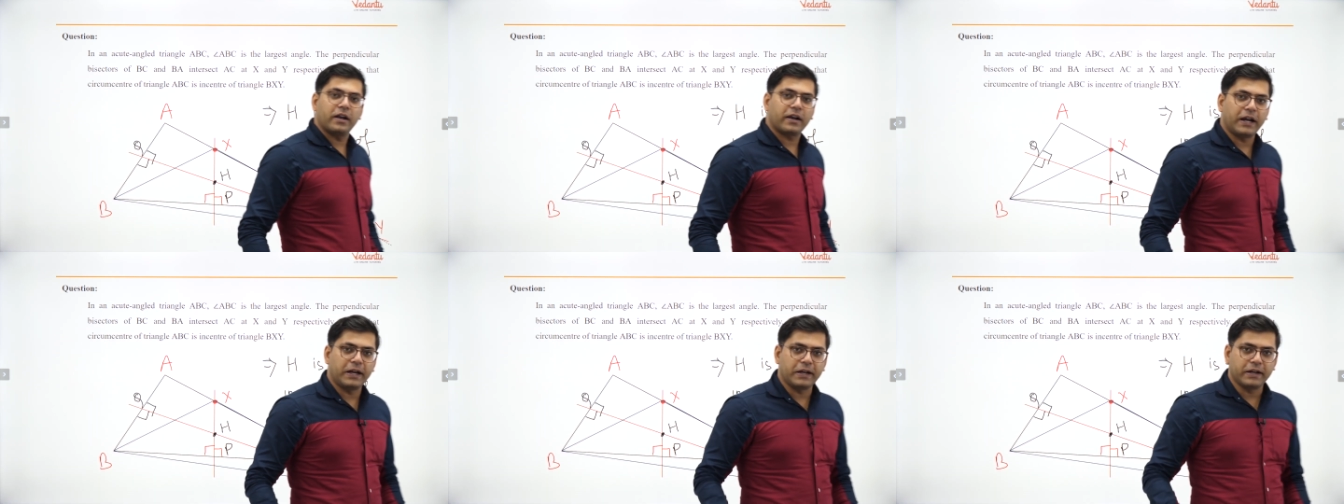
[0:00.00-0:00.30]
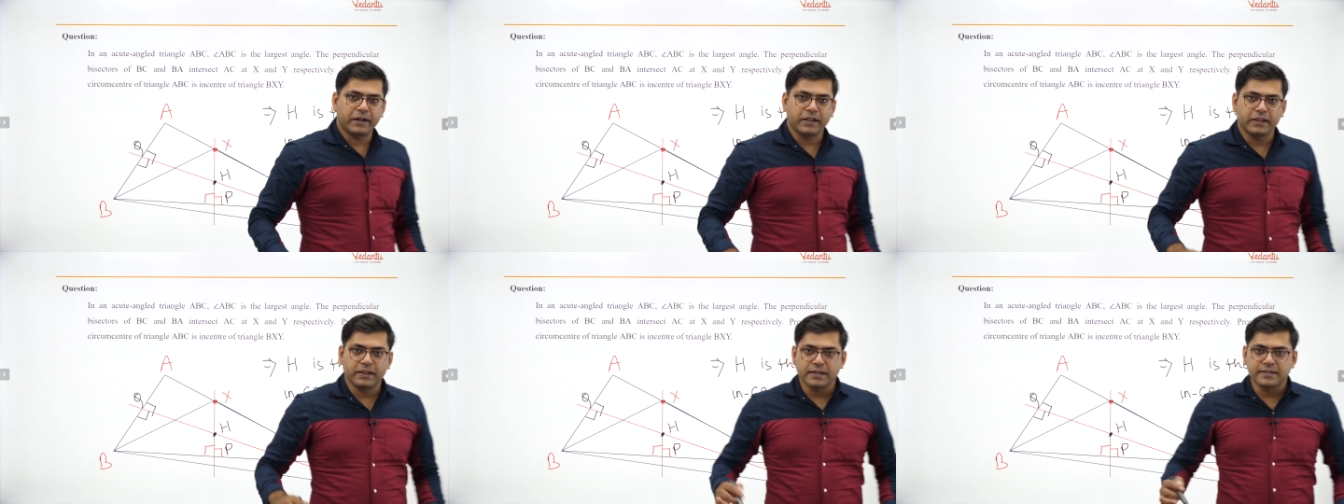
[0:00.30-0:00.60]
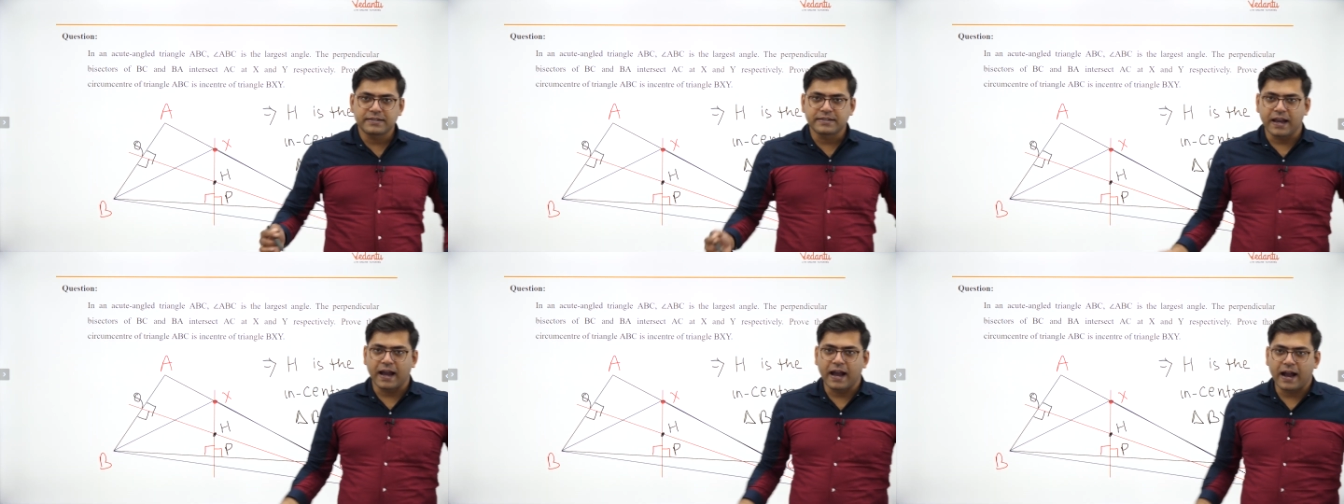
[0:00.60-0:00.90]
write it in the
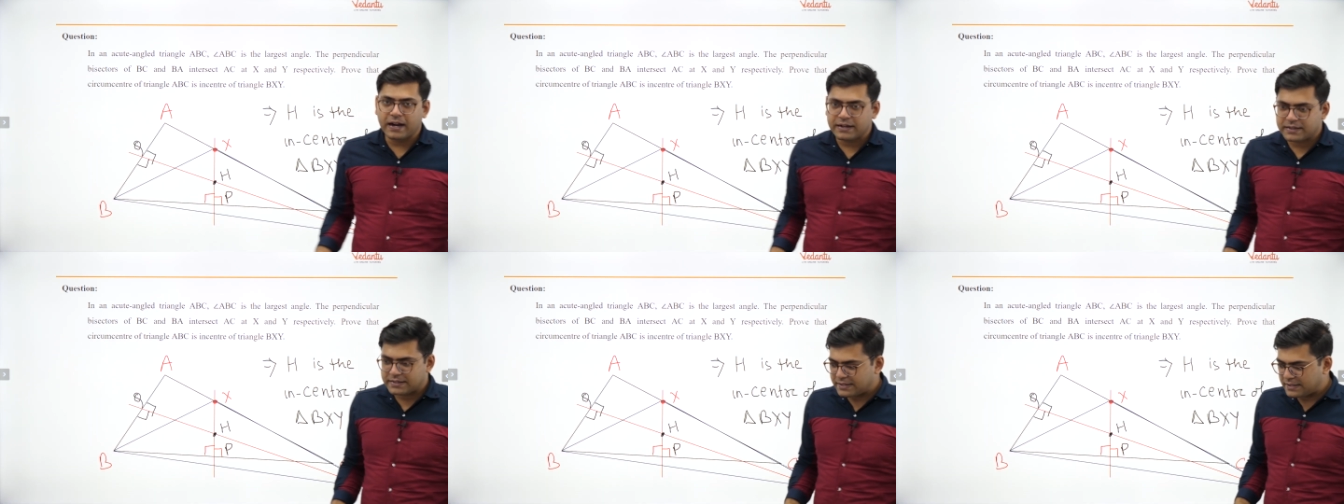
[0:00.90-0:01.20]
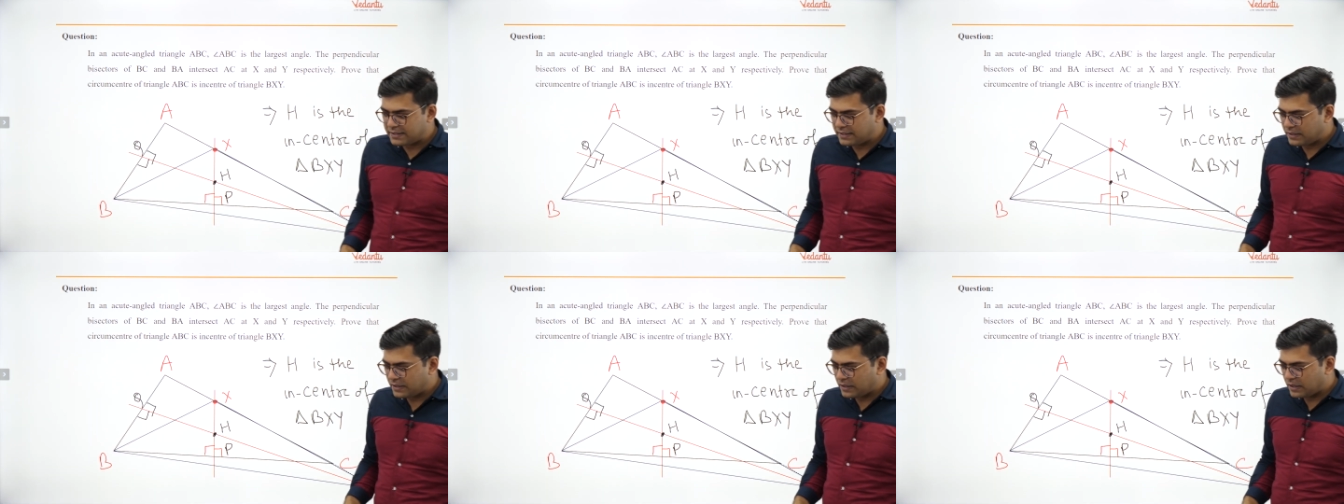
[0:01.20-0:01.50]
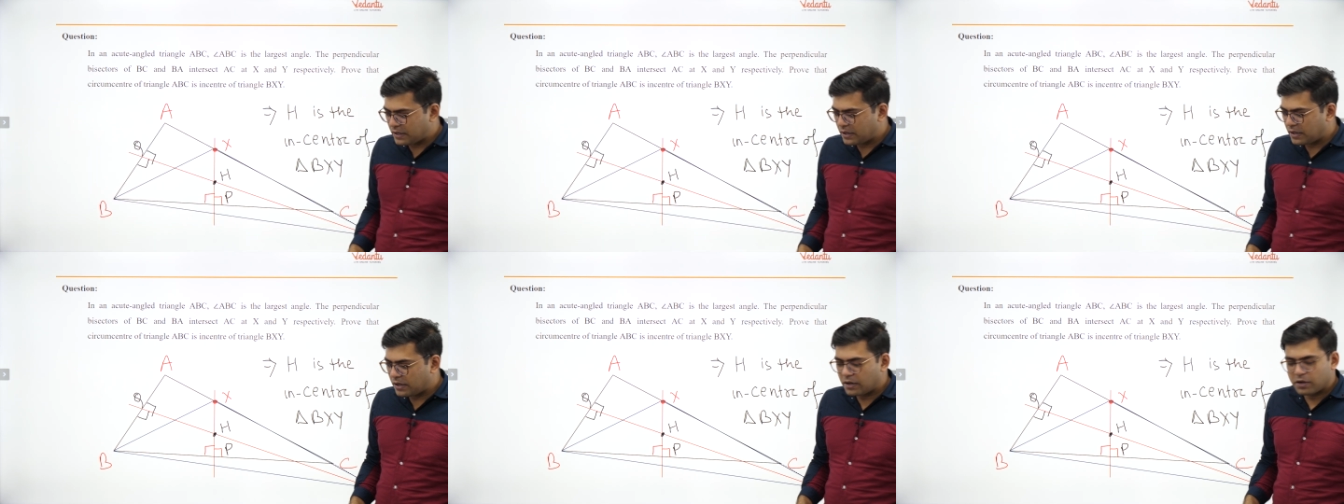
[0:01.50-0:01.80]
chats
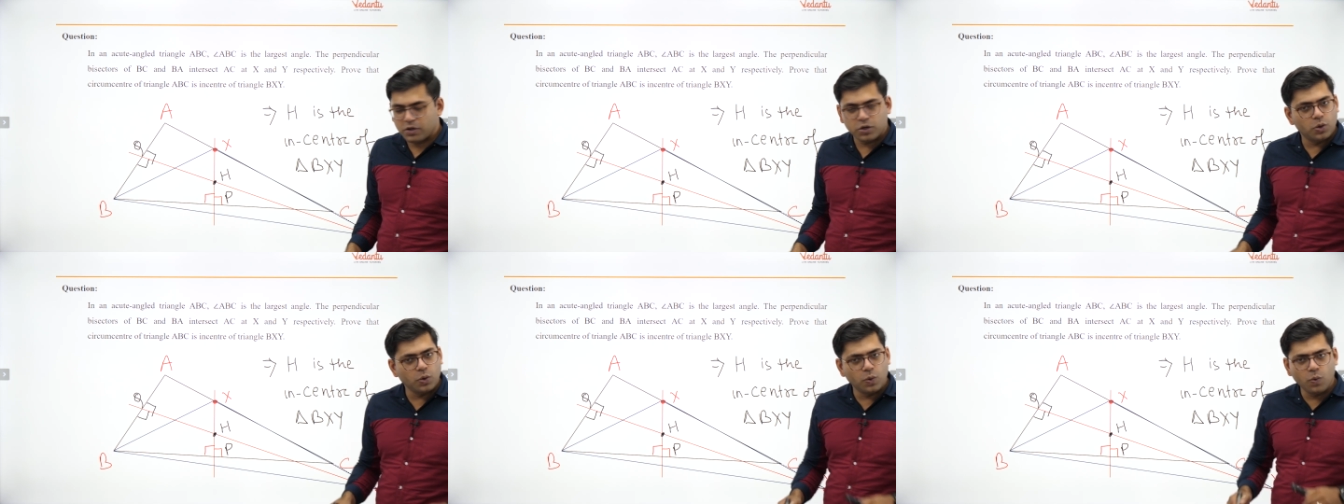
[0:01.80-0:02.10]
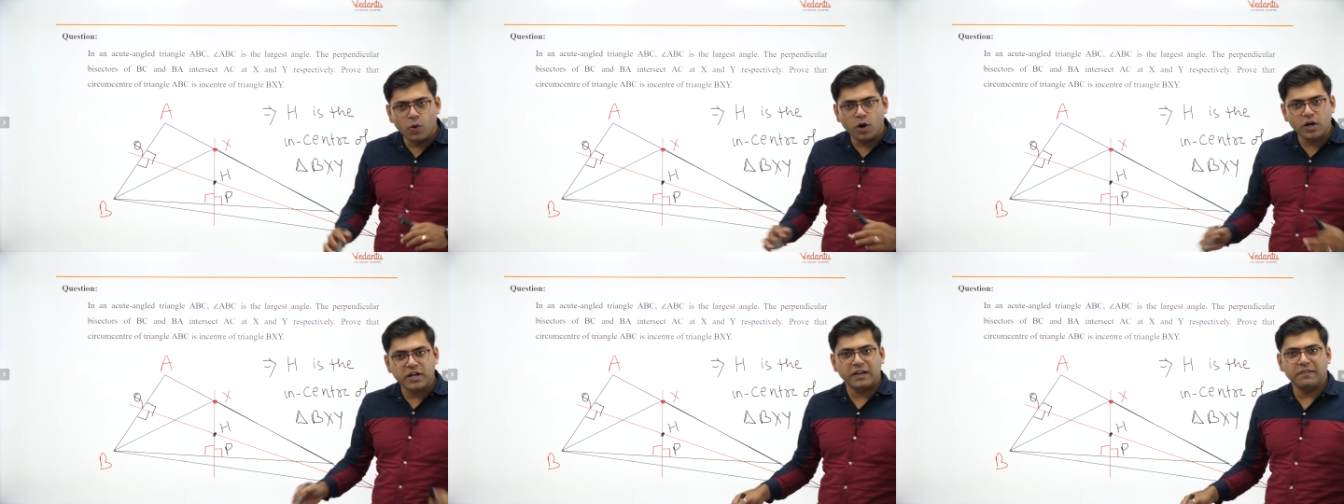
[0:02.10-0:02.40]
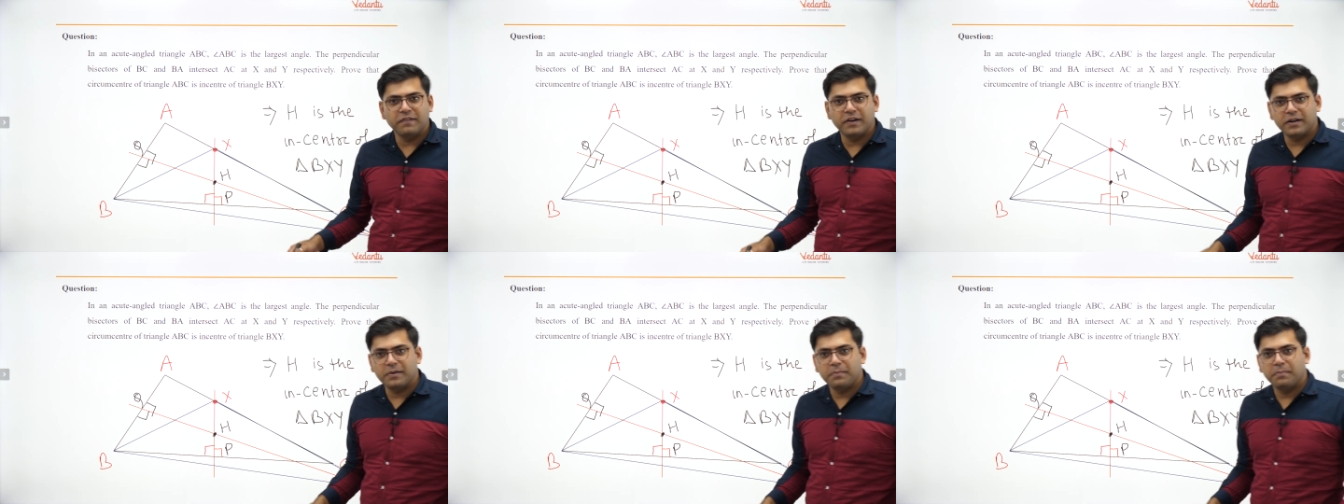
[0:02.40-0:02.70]
do
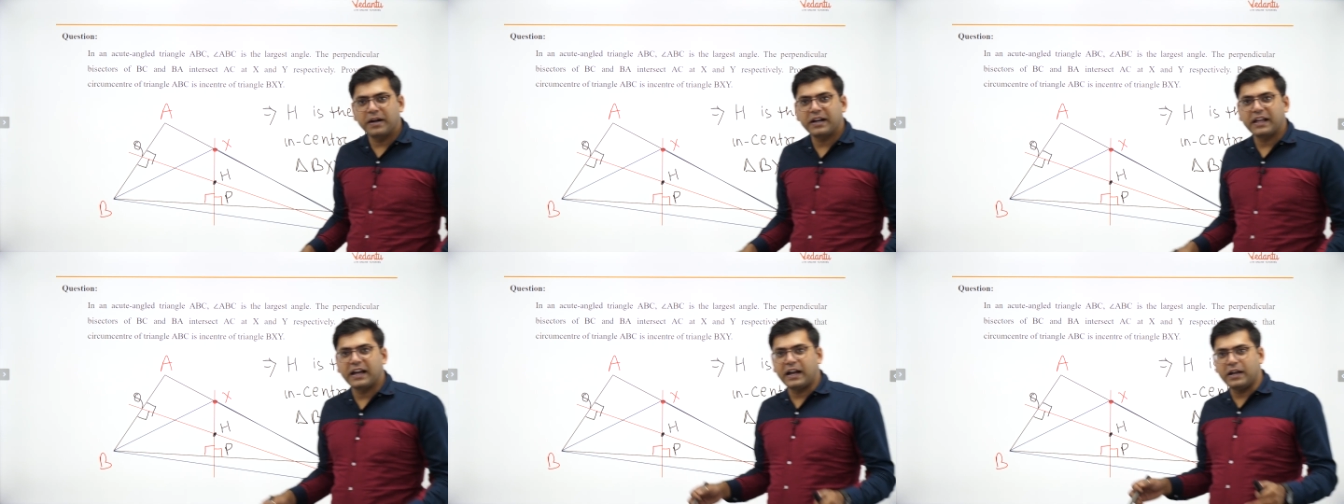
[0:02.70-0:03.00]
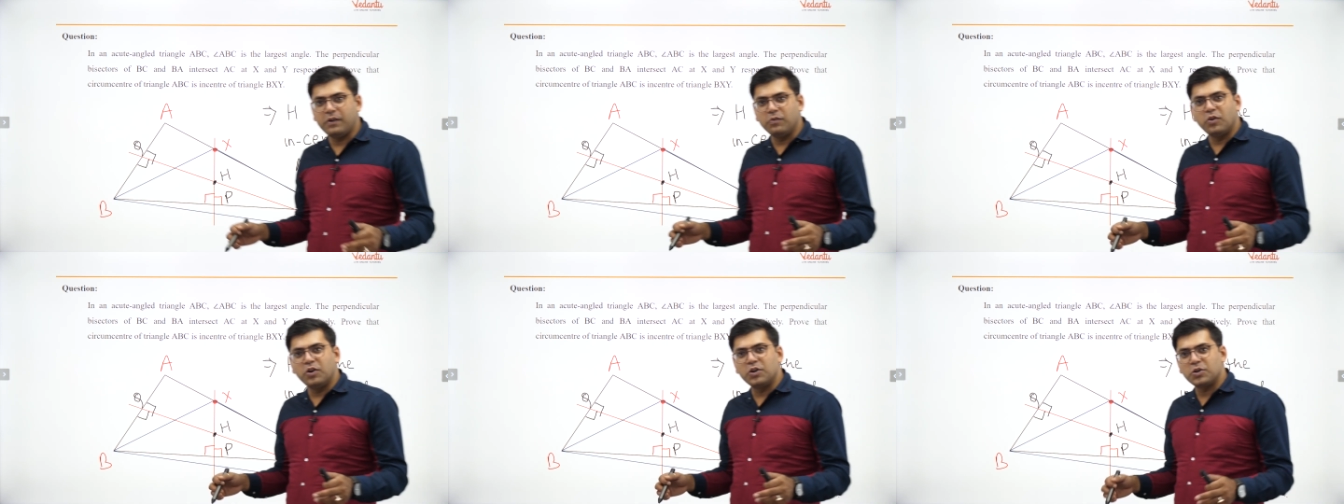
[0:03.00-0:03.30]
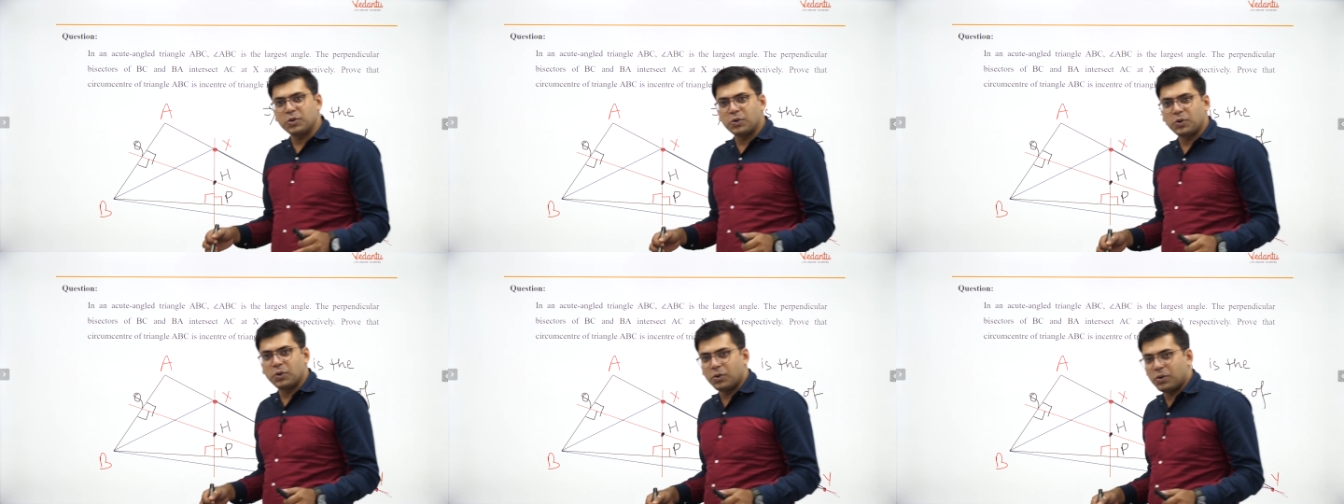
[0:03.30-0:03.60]
whatever, but I want
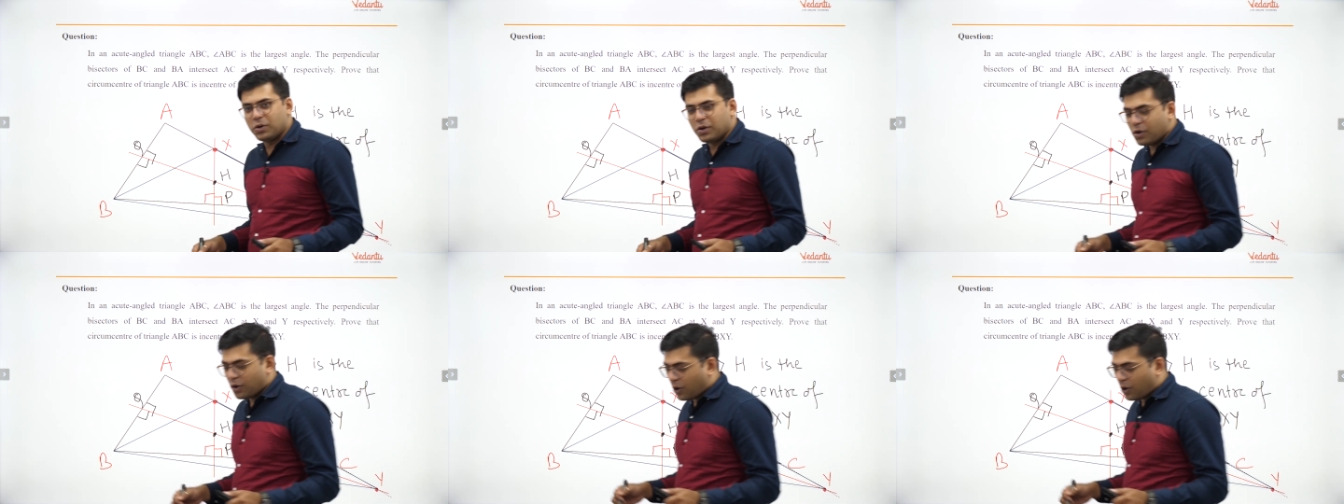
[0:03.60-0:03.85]
to know